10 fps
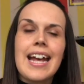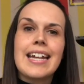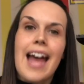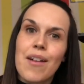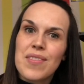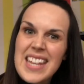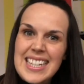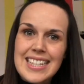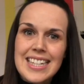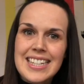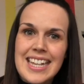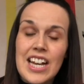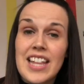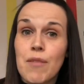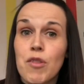Now, this is a skill
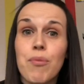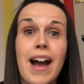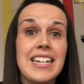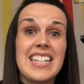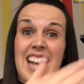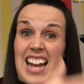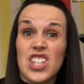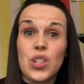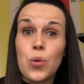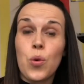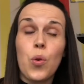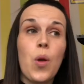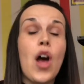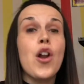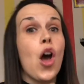that we've practiced at school
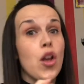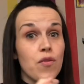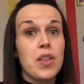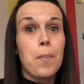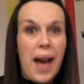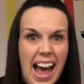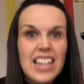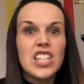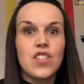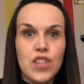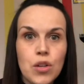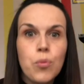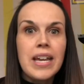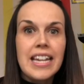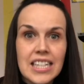and over the past few
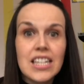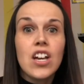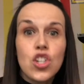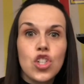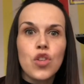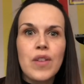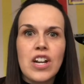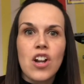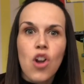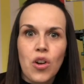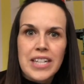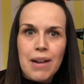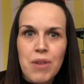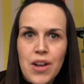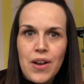weeks during
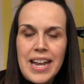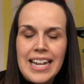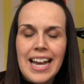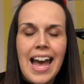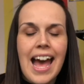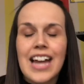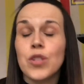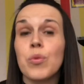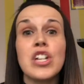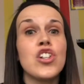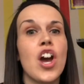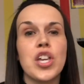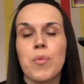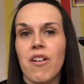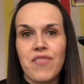lockdown learning, and we know
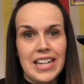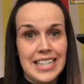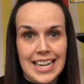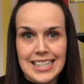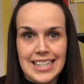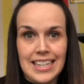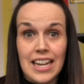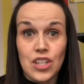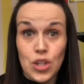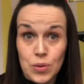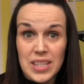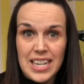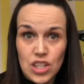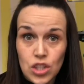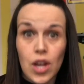you are fantastic at using
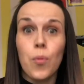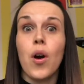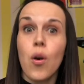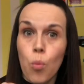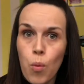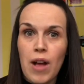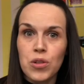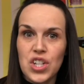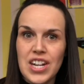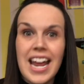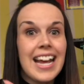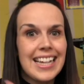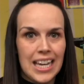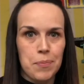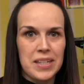it, so well done,
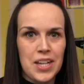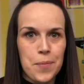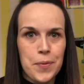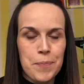keep it up.